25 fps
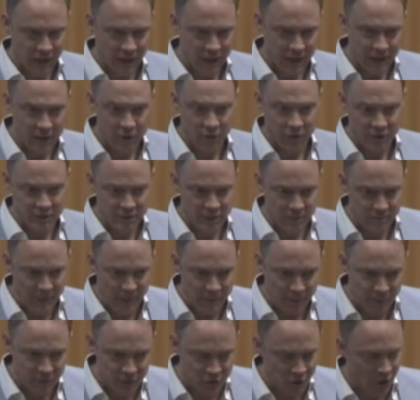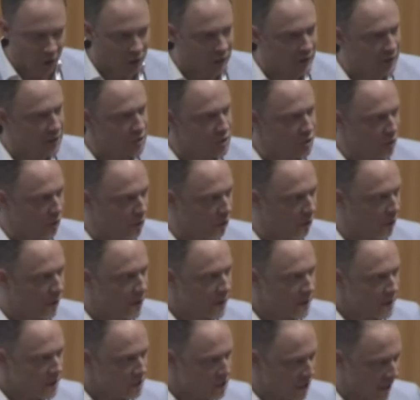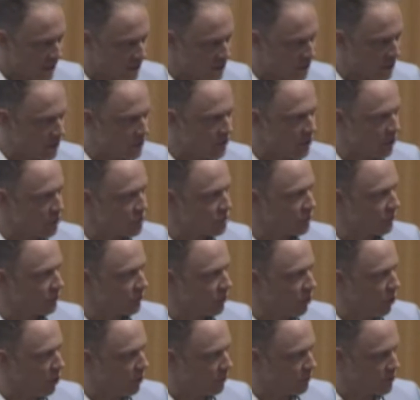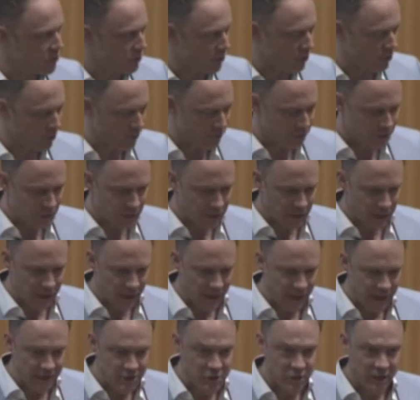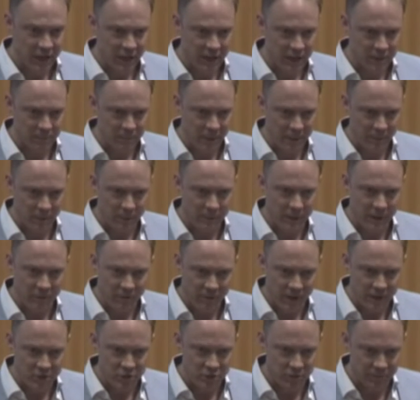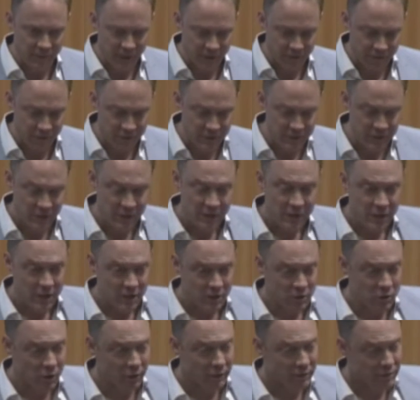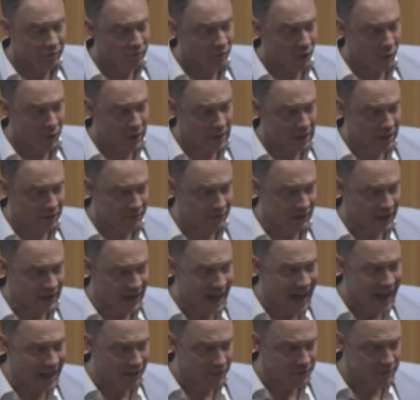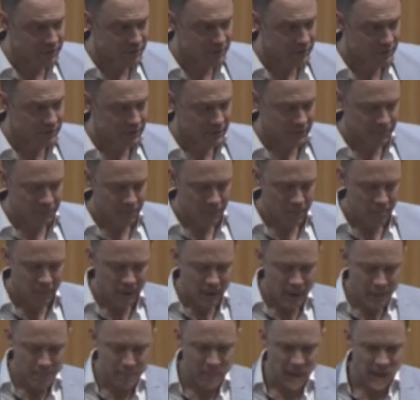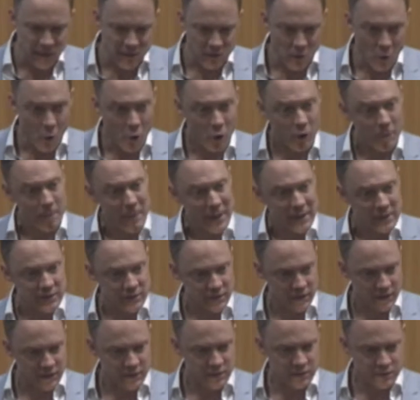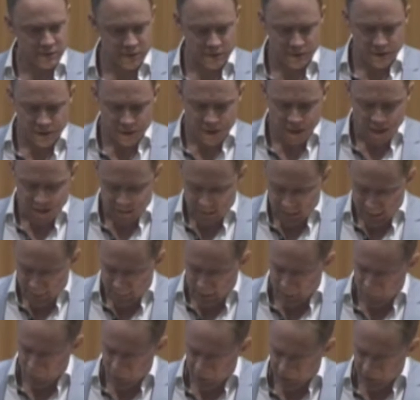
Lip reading: increasing people's knowledge or changing social norms or educating people about rational benefits, not throw any of that out, but augment it and come up